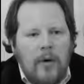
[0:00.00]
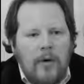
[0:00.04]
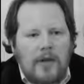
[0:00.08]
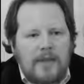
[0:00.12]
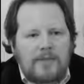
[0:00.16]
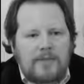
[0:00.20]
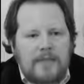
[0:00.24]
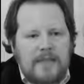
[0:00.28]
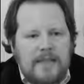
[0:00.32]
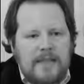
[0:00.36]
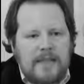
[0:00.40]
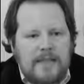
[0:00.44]

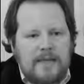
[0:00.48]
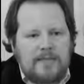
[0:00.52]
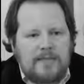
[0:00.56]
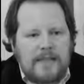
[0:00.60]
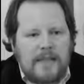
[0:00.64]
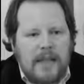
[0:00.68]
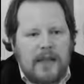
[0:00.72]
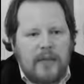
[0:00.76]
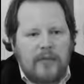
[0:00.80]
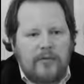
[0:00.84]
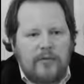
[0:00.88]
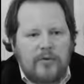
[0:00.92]
Marks busied
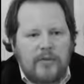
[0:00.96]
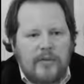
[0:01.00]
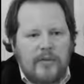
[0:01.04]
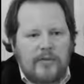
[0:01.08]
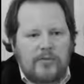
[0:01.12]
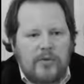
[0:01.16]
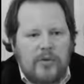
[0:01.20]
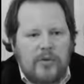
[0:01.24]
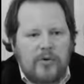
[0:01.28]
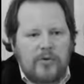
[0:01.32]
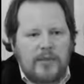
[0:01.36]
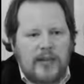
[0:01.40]
himself with his
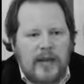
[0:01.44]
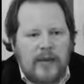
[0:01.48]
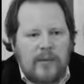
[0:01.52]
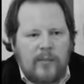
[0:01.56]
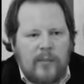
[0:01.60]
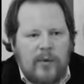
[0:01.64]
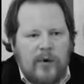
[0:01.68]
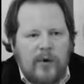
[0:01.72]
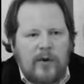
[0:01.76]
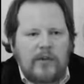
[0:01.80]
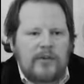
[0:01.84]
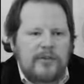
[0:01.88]
wartime
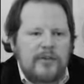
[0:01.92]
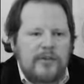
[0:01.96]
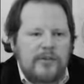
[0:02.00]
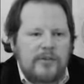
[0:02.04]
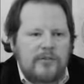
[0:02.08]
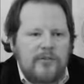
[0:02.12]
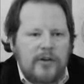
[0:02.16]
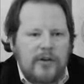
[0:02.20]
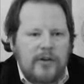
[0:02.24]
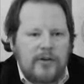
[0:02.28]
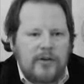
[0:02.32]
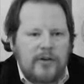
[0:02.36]
work to the
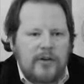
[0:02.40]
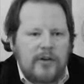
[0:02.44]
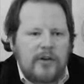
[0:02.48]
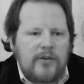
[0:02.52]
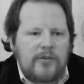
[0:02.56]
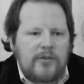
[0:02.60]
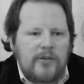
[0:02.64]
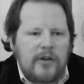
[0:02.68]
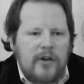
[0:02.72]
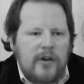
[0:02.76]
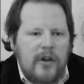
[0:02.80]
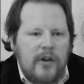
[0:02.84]
greater good
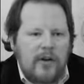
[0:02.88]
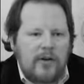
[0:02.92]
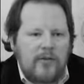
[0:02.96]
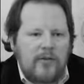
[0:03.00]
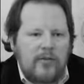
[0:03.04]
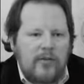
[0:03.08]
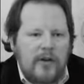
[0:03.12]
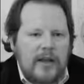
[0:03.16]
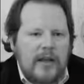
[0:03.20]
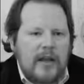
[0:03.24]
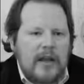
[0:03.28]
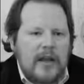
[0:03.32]
of the
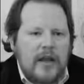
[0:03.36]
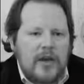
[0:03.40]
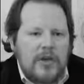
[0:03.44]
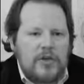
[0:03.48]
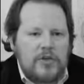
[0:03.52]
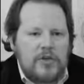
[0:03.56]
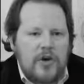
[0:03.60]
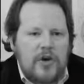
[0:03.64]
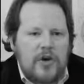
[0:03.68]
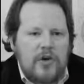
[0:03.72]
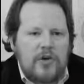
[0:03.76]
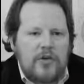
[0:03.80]
country,
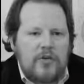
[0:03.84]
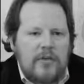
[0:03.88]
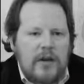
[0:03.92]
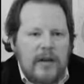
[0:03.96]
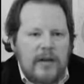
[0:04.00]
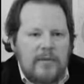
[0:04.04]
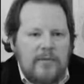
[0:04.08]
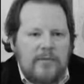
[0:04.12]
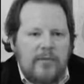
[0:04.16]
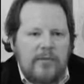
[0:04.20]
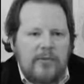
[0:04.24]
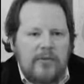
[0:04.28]
John
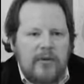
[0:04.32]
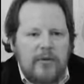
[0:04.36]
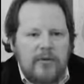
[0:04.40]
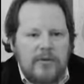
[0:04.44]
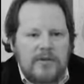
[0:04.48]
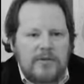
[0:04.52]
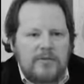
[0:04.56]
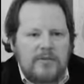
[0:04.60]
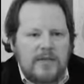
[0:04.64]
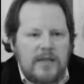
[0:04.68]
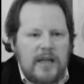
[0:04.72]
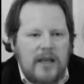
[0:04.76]
Graham
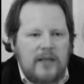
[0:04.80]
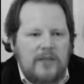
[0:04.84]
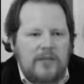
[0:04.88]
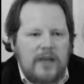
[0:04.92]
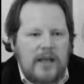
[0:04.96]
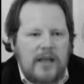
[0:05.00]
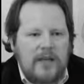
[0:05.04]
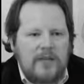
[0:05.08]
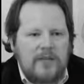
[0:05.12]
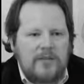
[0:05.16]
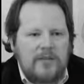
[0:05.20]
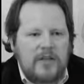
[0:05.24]
throws himself
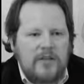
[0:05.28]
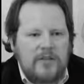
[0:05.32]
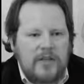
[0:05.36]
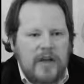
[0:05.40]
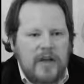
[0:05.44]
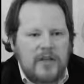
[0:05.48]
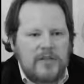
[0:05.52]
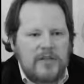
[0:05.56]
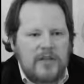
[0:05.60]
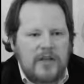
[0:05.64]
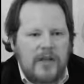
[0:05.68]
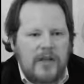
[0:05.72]
into
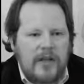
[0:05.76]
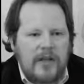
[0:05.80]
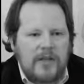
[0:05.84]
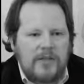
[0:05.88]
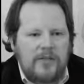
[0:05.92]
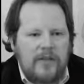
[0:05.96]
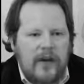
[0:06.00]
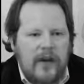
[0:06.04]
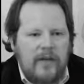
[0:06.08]
avenging his